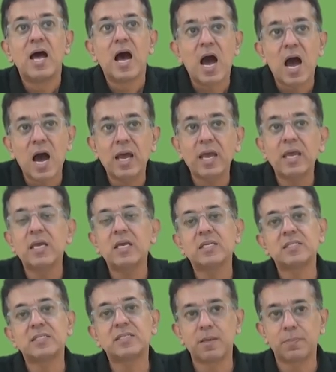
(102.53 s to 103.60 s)
high
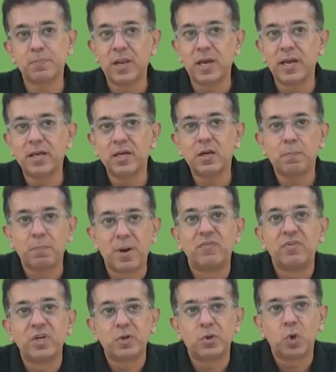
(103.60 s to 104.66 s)
supplier
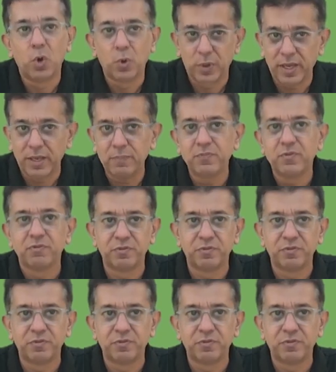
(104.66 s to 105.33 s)
power? Okay.